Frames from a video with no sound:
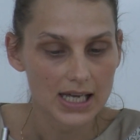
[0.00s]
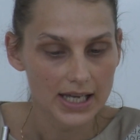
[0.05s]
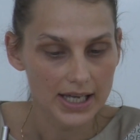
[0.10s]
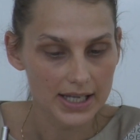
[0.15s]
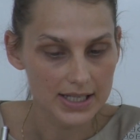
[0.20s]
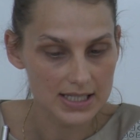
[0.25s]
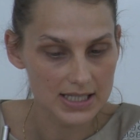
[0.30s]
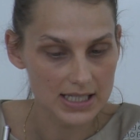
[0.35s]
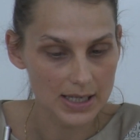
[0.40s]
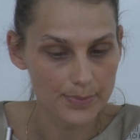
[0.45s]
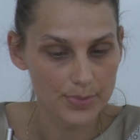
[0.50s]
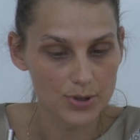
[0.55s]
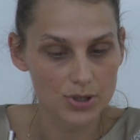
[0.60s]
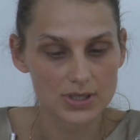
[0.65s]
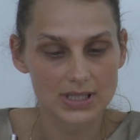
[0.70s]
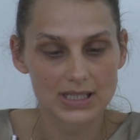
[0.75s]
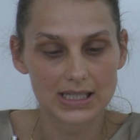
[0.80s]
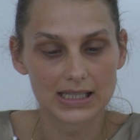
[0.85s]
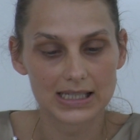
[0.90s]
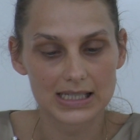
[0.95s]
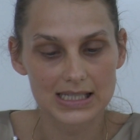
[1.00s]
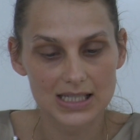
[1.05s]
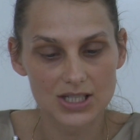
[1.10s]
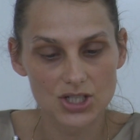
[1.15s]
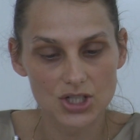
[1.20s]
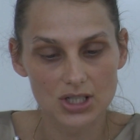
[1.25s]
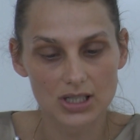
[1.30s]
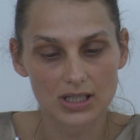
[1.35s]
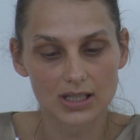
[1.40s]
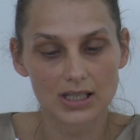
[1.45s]
it supports the
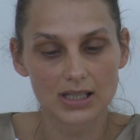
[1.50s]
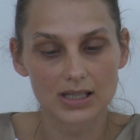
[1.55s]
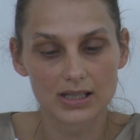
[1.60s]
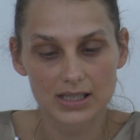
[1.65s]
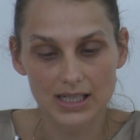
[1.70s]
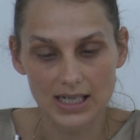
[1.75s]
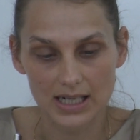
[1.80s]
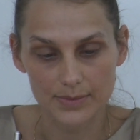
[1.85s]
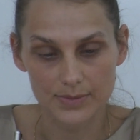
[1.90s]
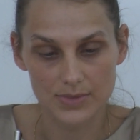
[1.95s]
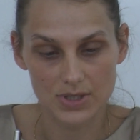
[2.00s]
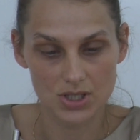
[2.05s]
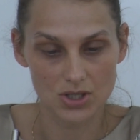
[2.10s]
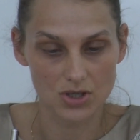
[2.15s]
decision in terms